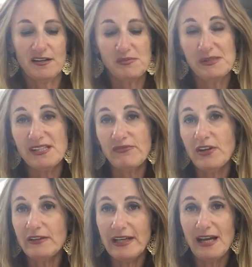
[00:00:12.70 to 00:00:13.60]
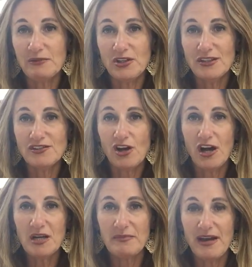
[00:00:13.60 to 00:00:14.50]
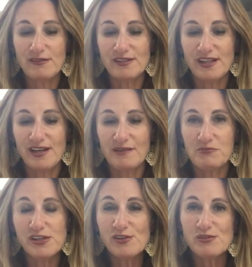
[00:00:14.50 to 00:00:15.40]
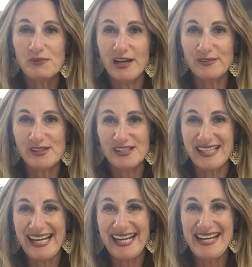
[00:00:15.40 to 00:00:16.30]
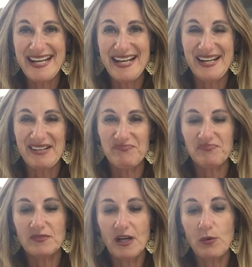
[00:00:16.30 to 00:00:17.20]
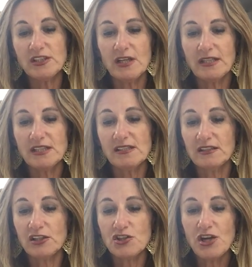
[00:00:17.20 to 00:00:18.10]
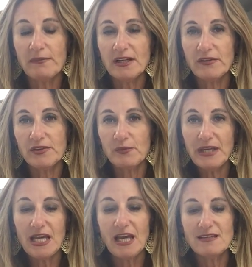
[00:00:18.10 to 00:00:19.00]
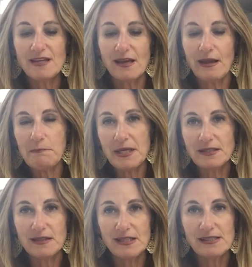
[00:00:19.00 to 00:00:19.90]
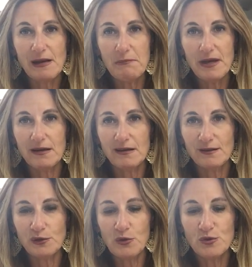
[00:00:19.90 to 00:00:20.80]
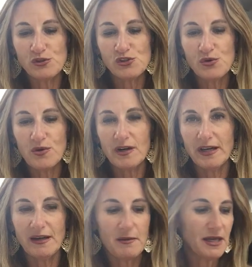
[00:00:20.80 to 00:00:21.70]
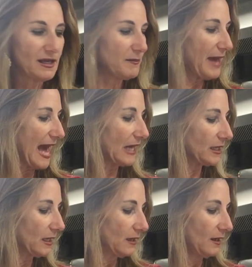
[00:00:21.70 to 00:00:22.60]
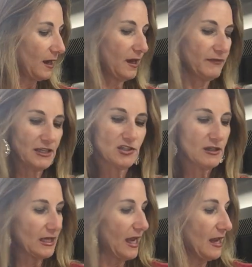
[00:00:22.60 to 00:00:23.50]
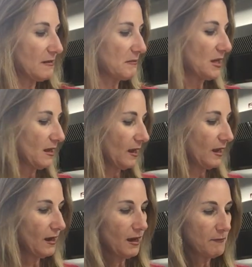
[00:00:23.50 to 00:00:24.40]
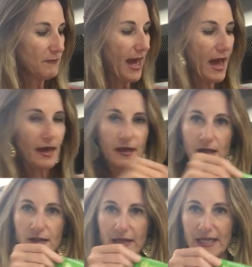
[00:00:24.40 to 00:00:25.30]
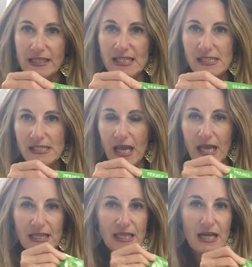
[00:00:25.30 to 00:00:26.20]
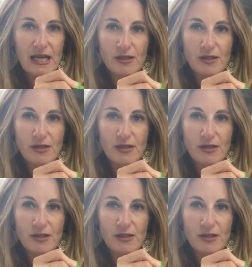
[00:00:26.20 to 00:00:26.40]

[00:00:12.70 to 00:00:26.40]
specifically I'm going to talk about Brussels sprouts today. I did a little shopping over the weekend, and I picked these up at a local store in a bag. They came in a bag like this, and